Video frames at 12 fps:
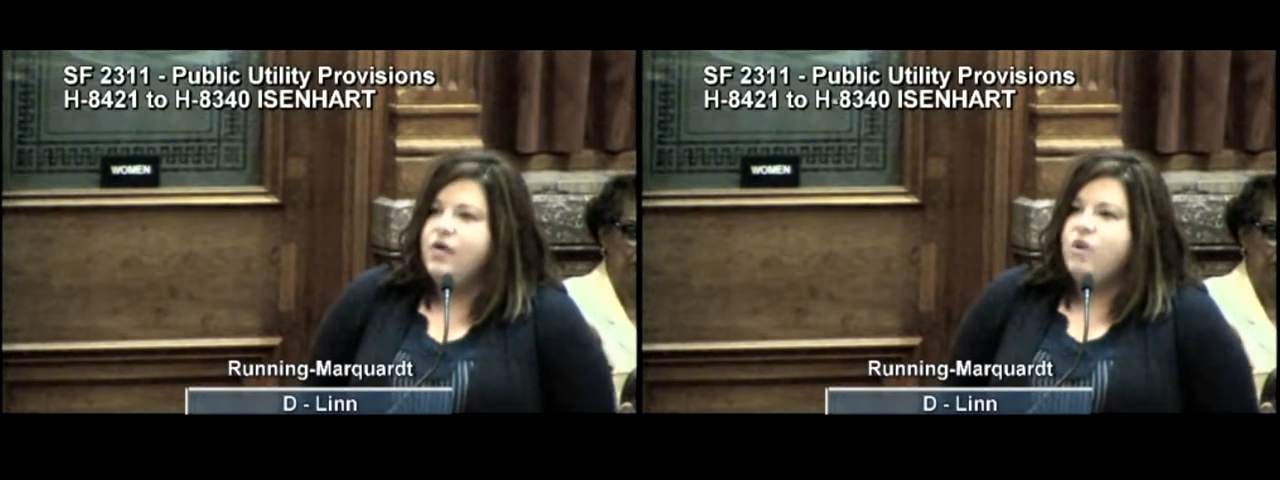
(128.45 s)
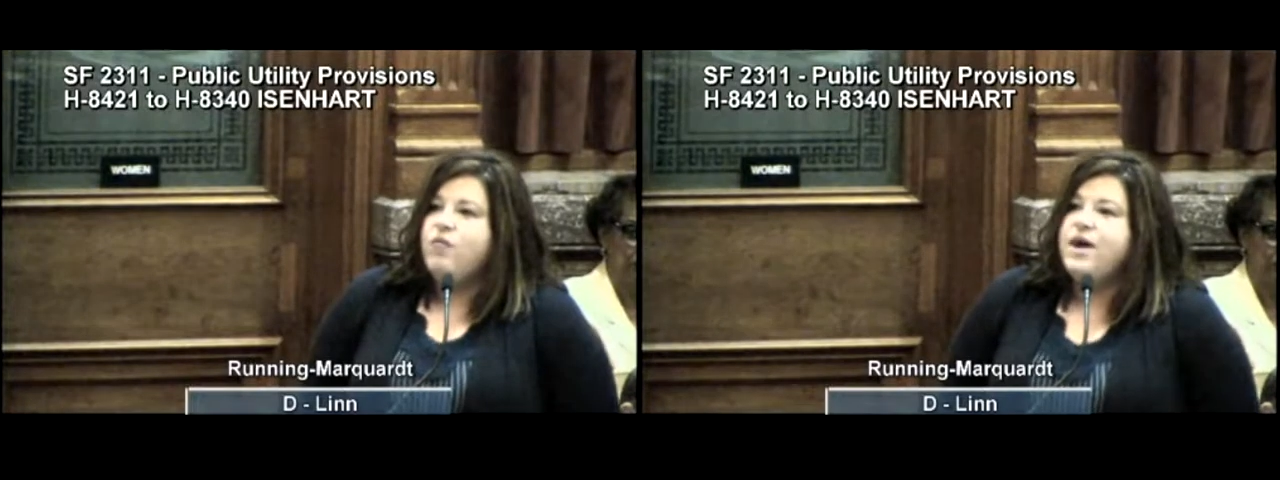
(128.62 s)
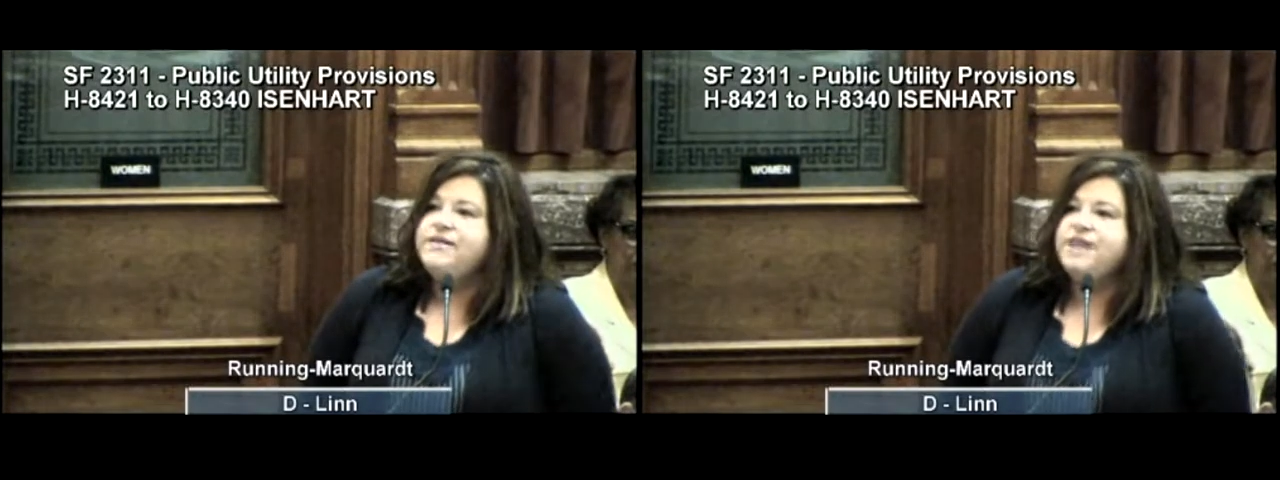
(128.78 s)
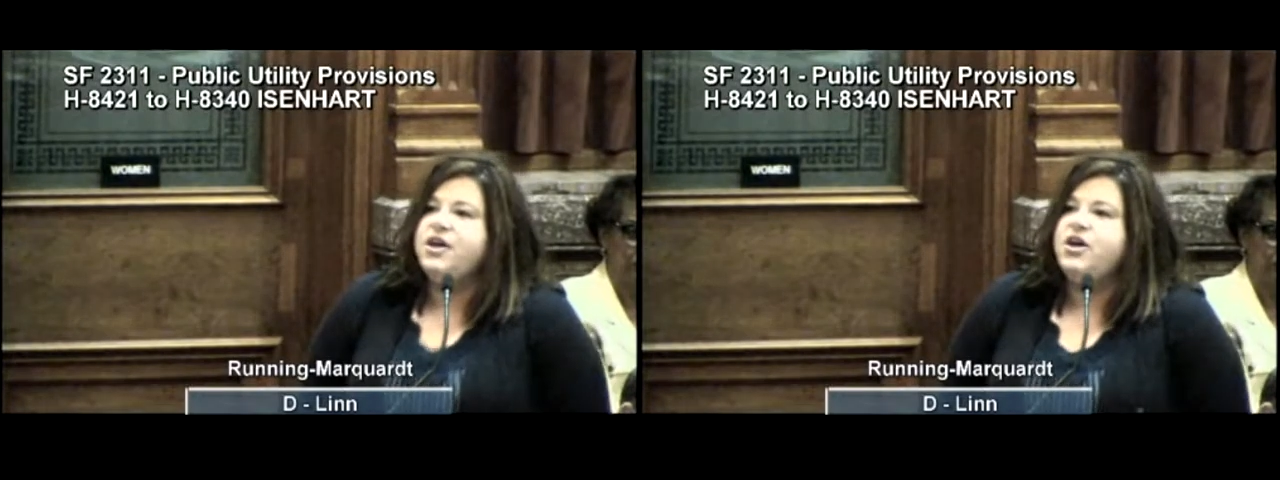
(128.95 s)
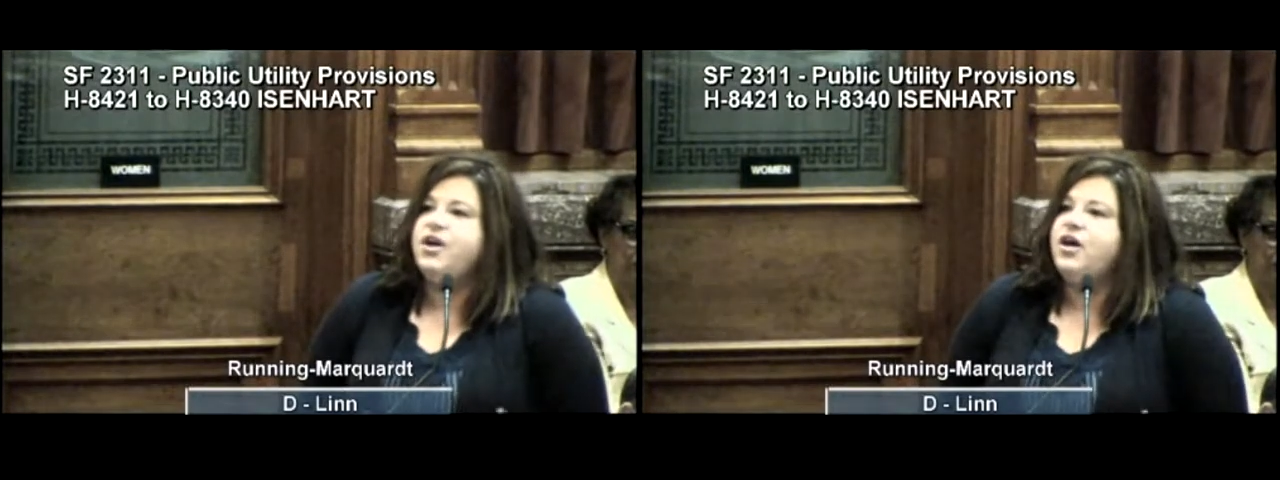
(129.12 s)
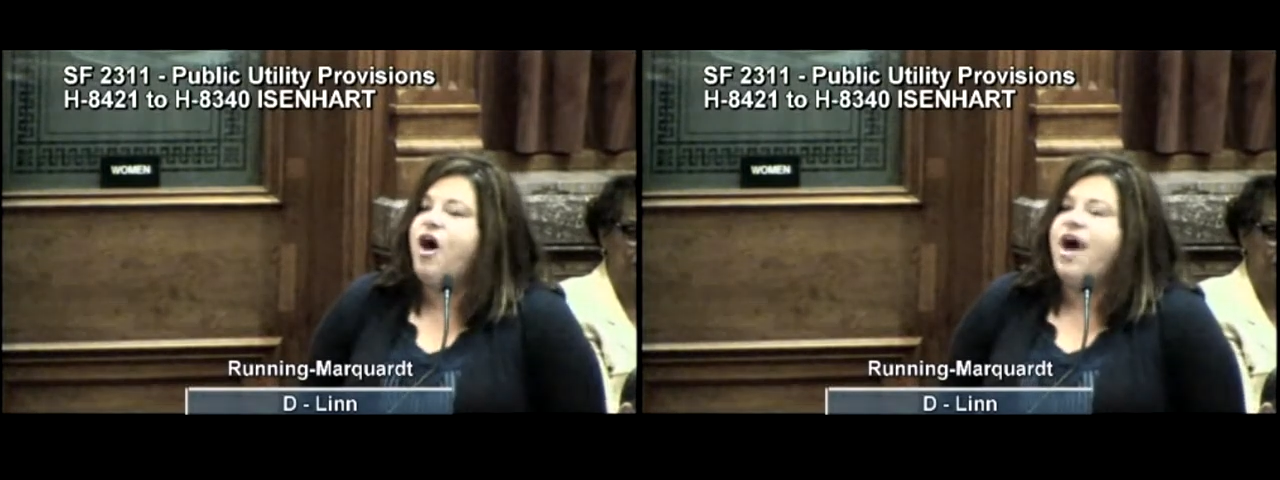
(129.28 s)
what's it
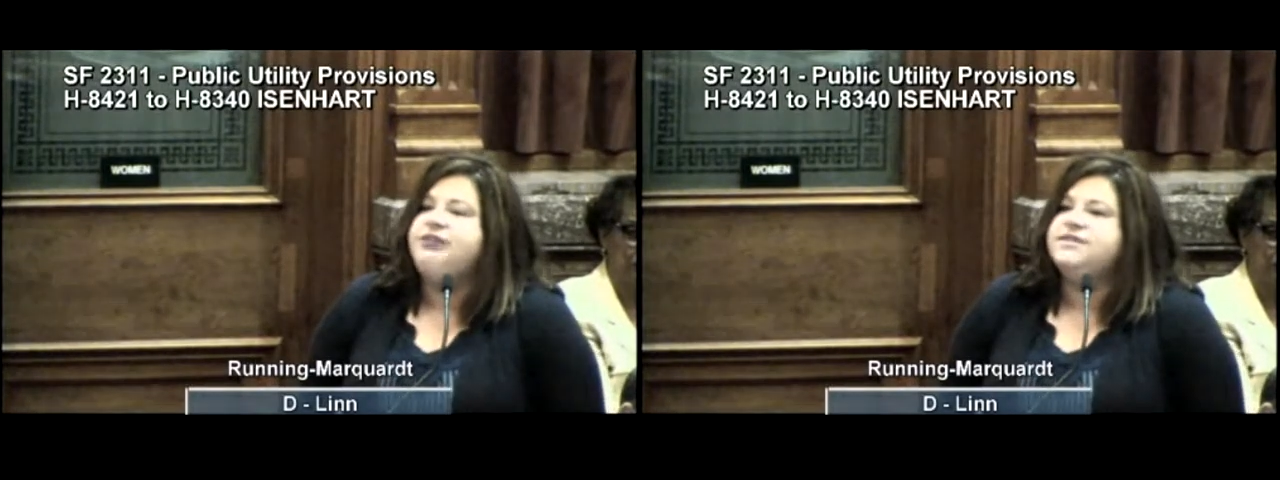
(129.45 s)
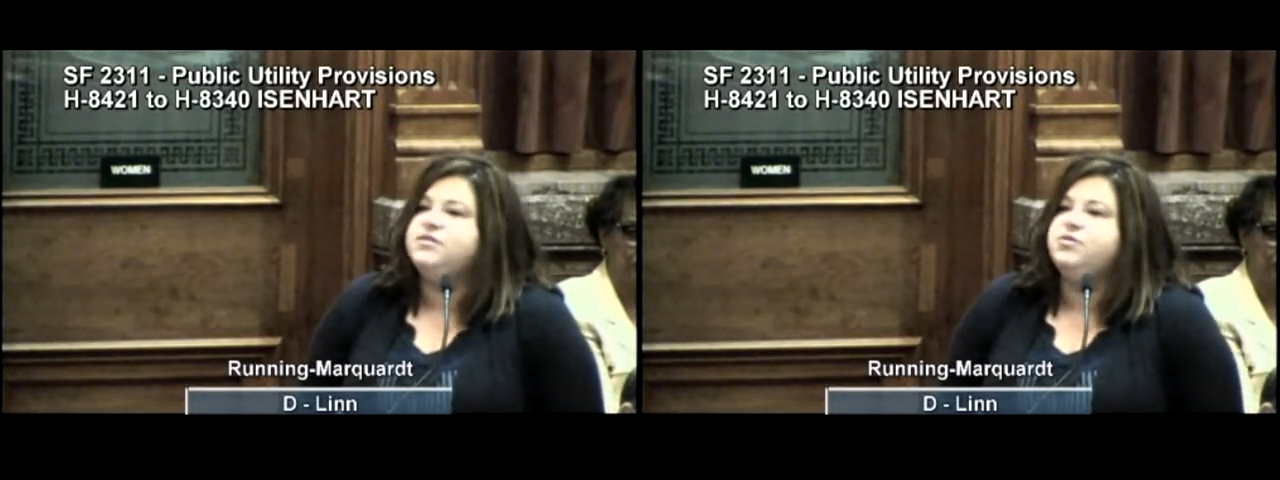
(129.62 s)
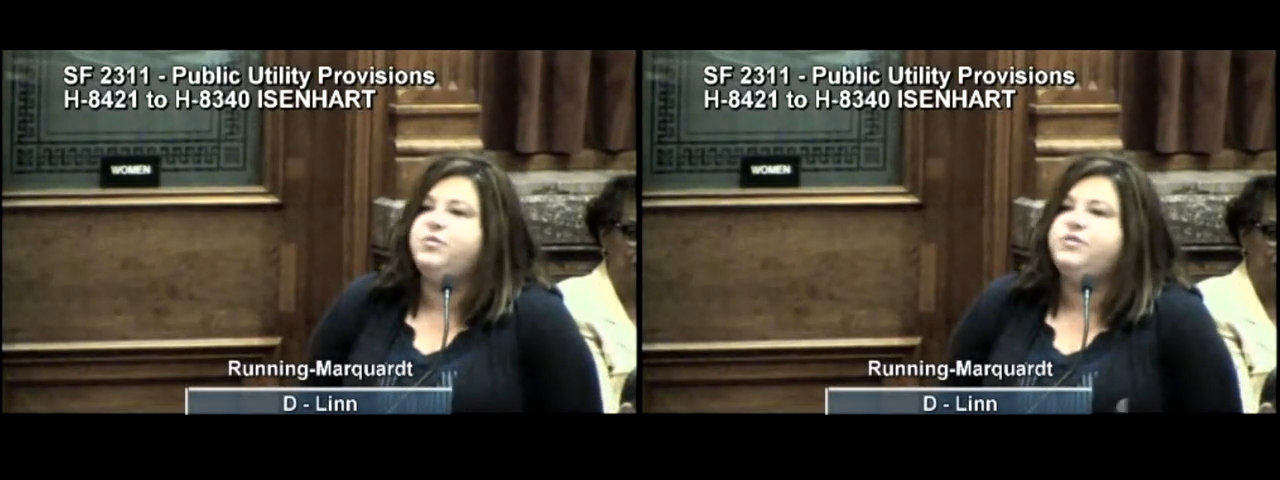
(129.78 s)
going to cost us when